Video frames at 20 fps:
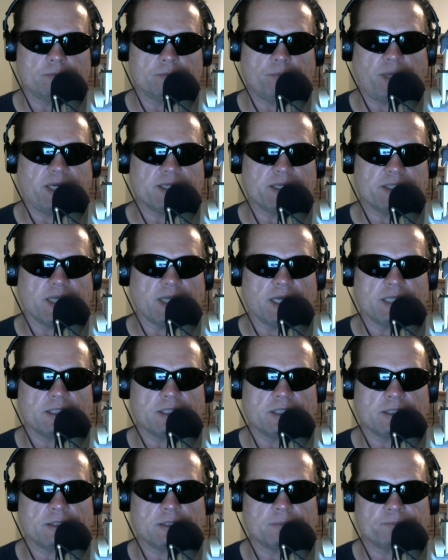beta
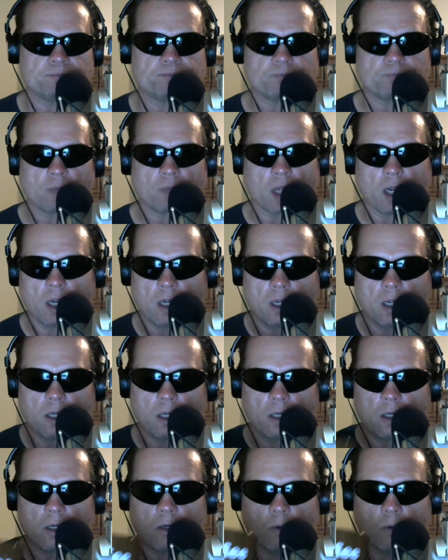test.
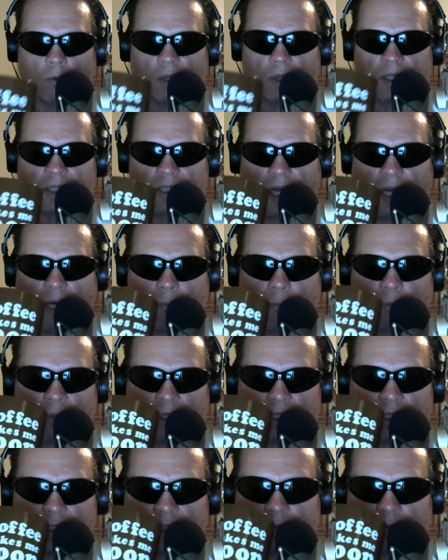with
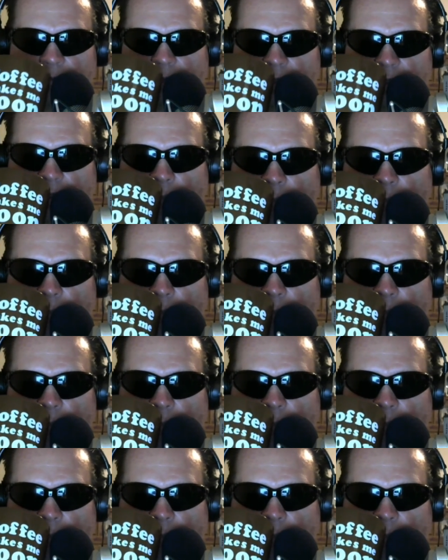Cyprus with the